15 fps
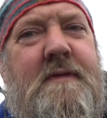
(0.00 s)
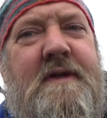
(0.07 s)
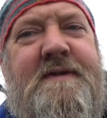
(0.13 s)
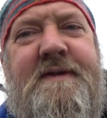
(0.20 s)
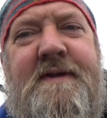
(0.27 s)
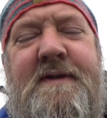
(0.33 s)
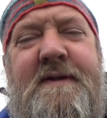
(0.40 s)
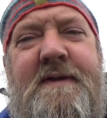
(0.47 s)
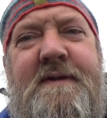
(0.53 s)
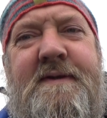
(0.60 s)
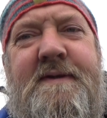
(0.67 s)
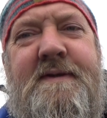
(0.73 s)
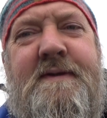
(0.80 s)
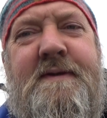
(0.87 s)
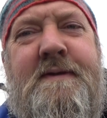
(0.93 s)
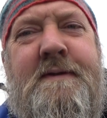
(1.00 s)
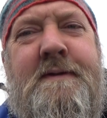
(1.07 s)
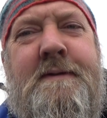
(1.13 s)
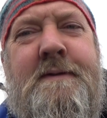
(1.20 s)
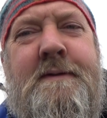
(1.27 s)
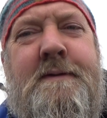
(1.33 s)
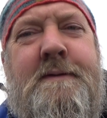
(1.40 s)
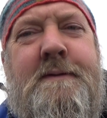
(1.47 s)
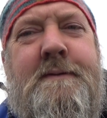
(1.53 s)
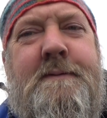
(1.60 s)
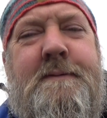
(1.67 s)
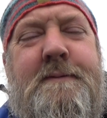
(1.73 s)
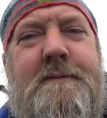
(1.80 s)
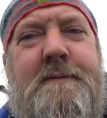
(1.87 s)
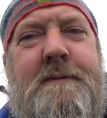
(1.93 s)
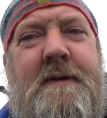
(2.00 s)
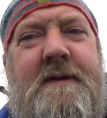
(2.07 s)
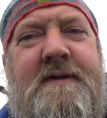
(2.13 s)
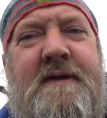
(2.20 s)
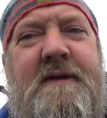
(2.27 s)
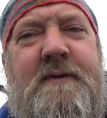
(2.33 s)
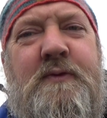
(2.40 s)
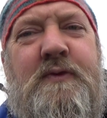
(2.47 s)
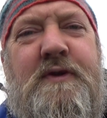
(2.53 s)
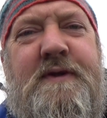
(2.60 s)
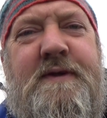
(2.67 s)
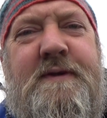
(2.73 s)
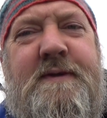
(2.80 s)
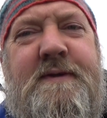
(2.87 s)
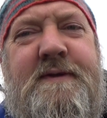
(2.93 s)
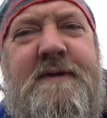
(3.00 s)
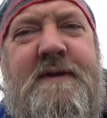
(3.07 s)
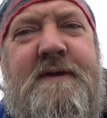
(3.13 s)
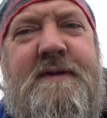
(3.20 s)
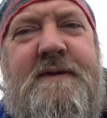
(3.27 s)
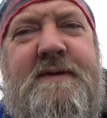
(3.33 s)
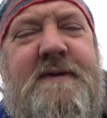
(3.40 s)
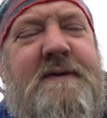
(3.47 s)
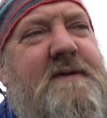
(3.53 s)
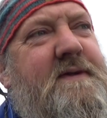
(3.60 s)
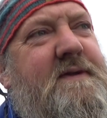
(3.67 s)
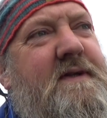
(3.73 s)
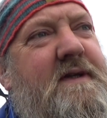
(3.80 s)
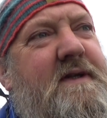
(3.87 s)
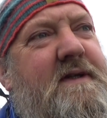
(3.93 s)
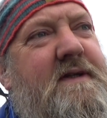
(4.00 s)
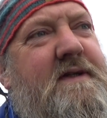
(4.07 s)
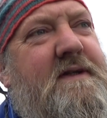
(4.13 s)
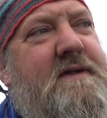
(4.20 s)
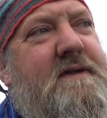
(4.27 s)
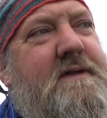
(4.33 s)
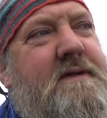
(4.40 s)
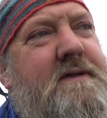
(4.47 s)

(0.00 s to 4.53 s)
I think these. I think one of the things that's uh,